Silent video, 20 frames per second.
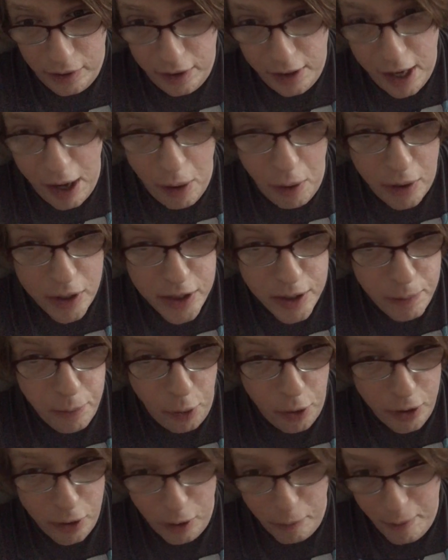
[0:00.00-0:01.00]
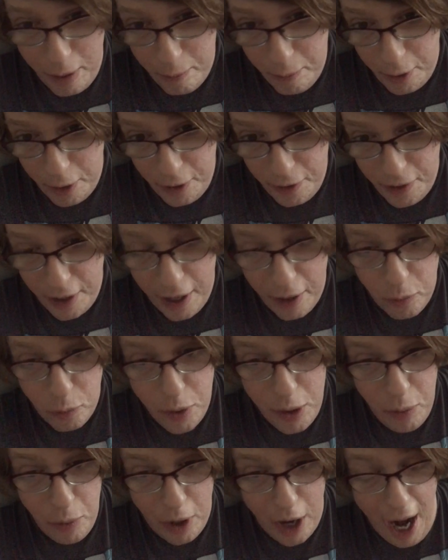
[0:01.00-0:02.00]
Now, it's important to remember that
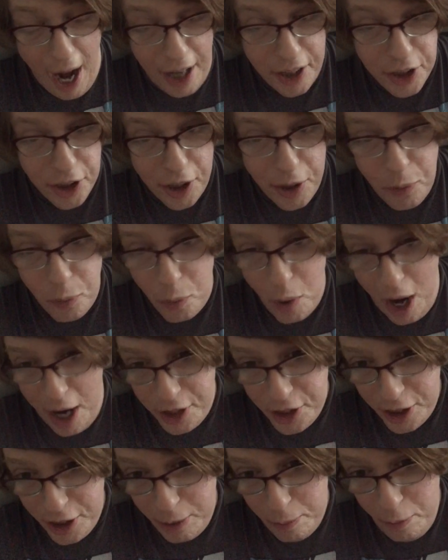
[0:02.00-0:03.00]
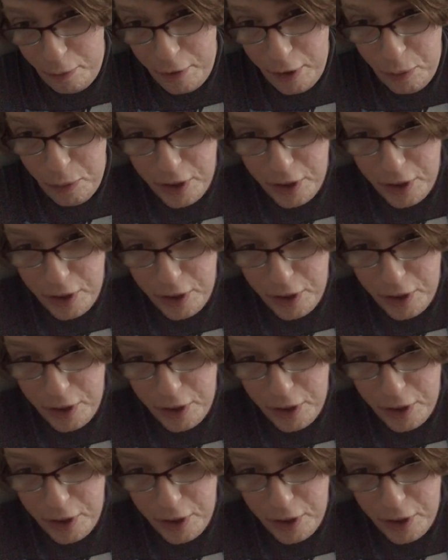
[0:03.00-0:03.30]
we weren't actually watching the movie